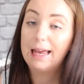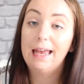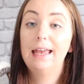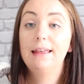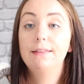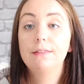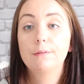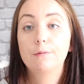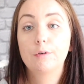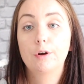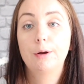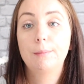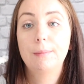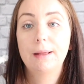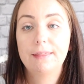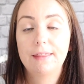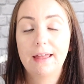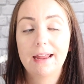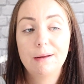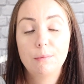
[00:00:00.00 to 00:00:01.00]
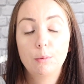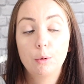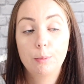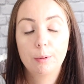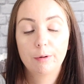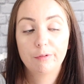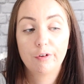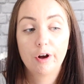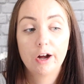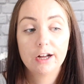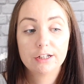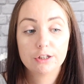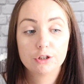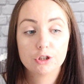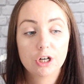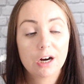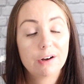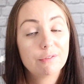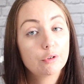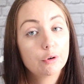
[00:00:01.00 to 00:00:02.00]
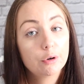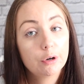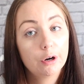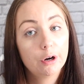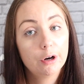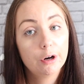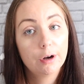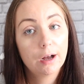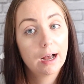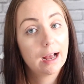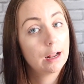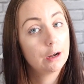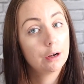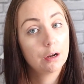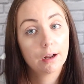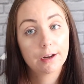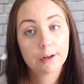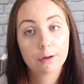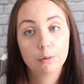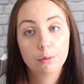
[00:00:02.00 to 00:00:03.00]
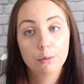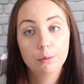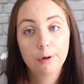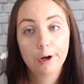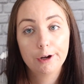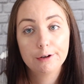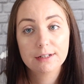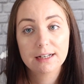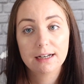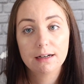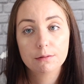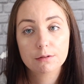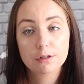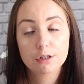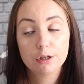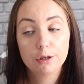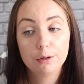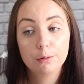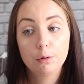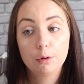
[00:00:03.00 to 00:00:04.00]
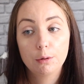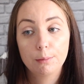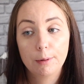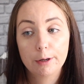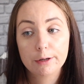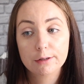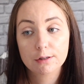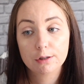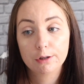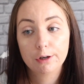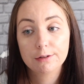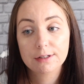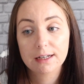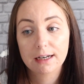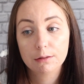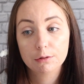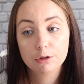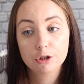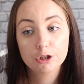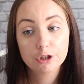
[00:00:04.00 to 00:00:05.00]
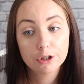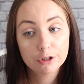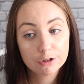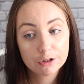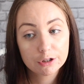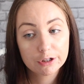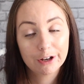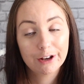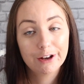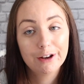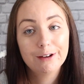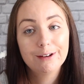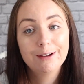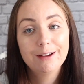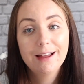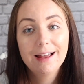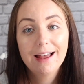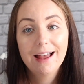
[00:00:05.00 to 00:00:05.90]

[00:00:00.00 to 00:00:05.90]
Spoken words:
In the room, they will provide a travel cot like all hotels do, or most hotels should do,